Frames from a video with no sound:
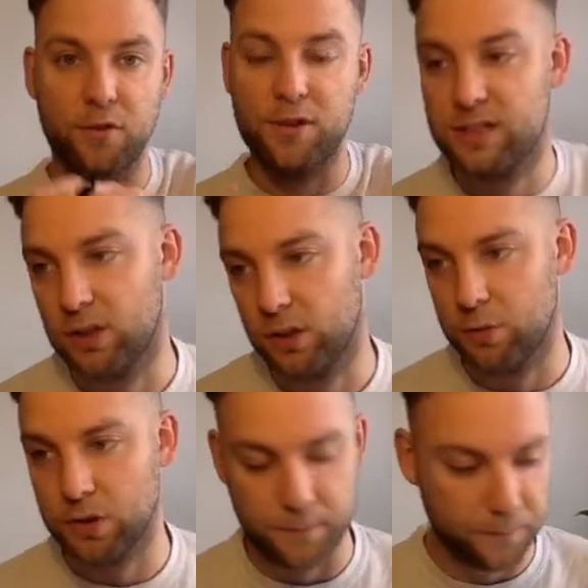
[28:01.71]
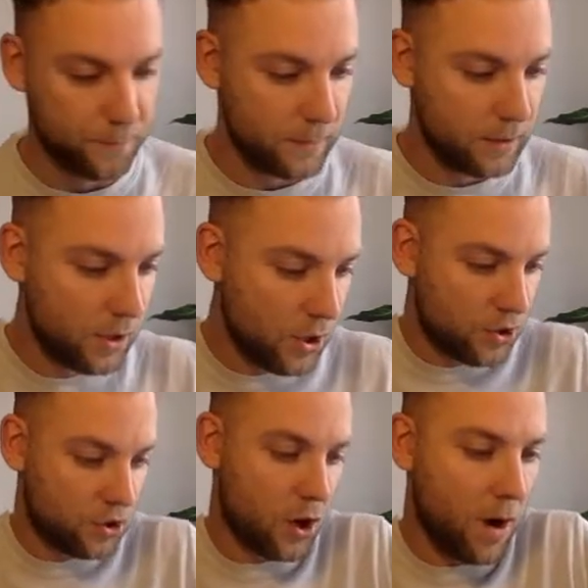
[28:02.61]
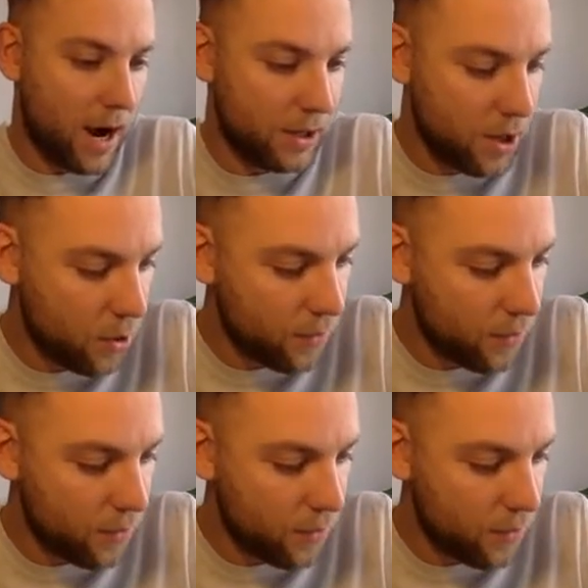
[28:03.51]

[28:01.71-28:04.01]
this solution. So I know